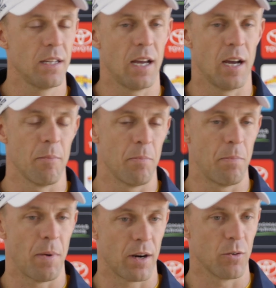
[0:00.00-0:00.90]
um,
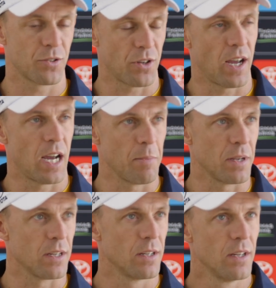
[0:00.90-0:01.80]
but also harm
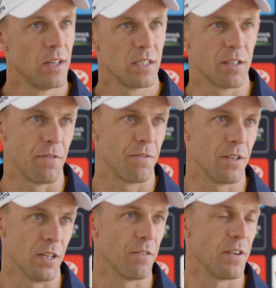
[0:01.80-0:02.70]
your def-
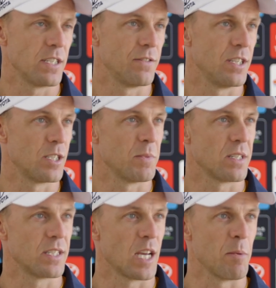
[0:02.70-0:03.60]
your defensive system
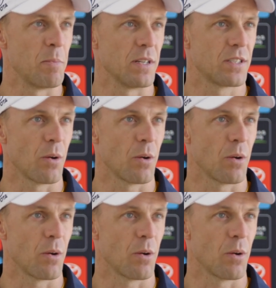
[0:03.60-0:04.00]
as a team a bit.